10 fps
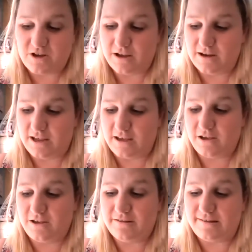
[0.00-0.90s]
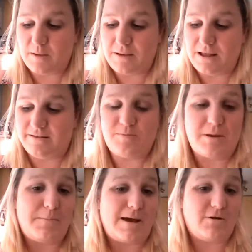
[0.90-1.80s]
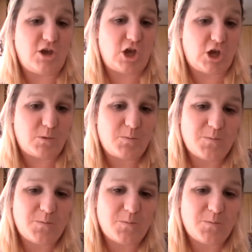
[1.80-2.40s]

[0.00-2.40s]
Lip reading: journey, can you tell me a little bit about you?